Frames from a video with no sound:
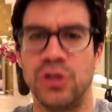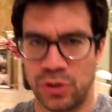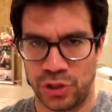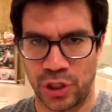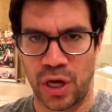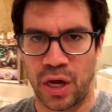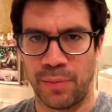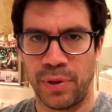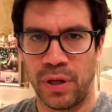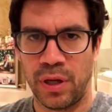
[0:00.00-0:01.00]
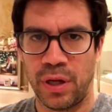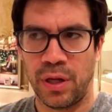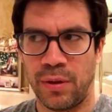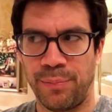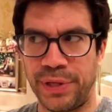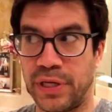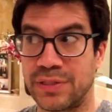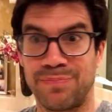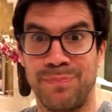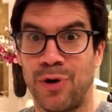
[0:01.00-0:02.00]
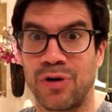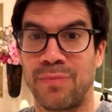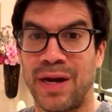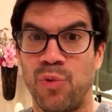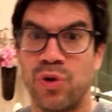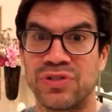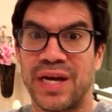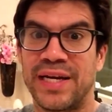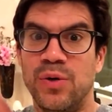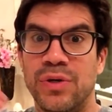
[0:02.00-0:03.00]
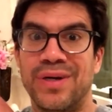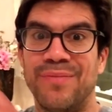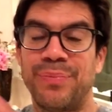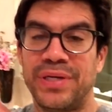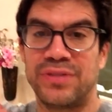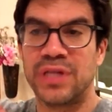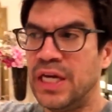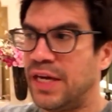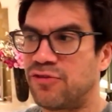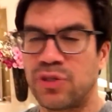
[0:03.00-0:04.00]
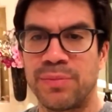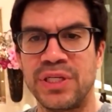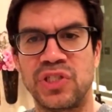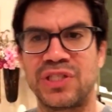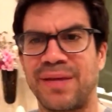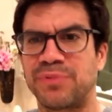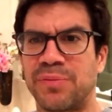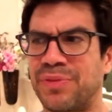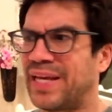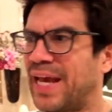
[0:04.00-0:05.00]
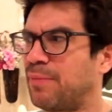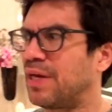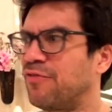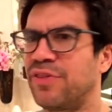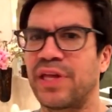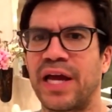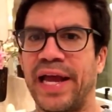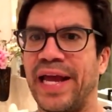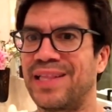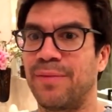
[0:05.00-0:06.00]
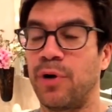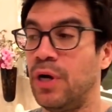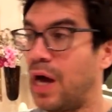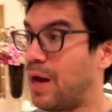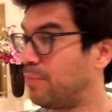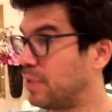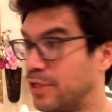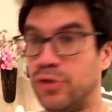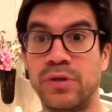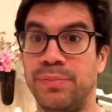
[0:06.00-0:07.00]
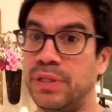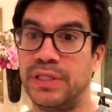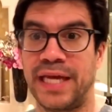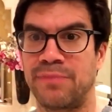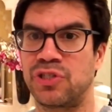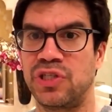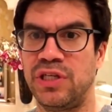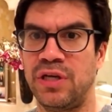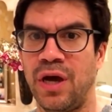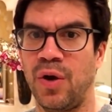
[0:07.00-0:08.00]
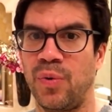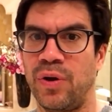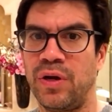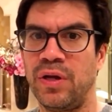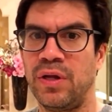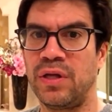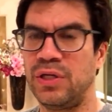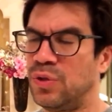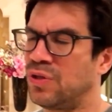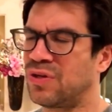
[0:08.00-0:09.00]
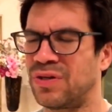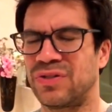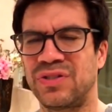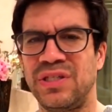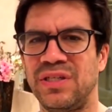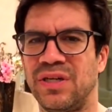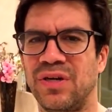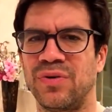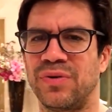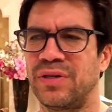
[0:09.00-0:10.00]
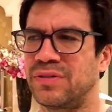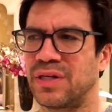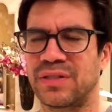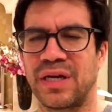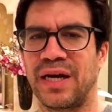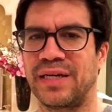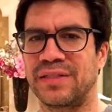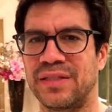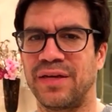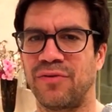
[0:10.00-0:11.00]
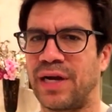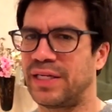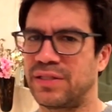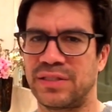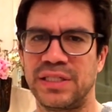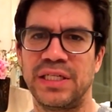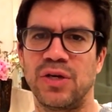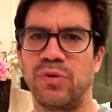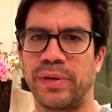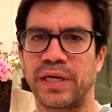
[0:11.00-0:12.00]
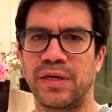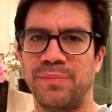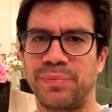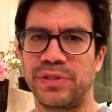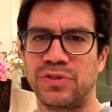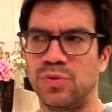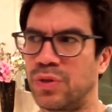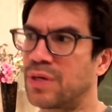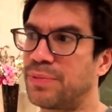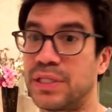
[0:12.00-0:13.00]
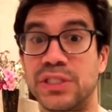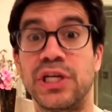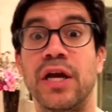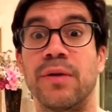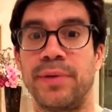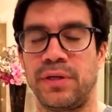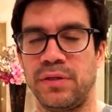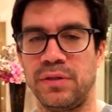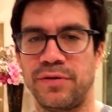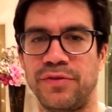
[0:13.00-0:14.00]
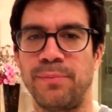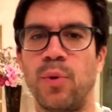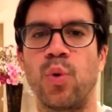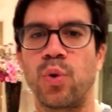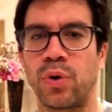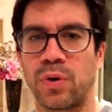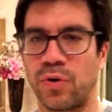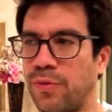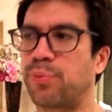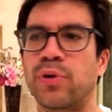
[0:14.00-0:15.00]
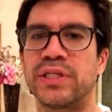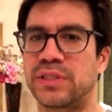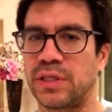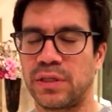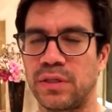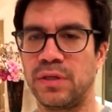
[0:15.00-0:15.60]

your job. Because mark my words, I own companies. If somebody steps up the game and everything I hand them, I'll be like, you could be the damn CEO. You'll learn CEO is not the highest level. I ain't the CEO of my company. You want to be the chairman of the board or the president.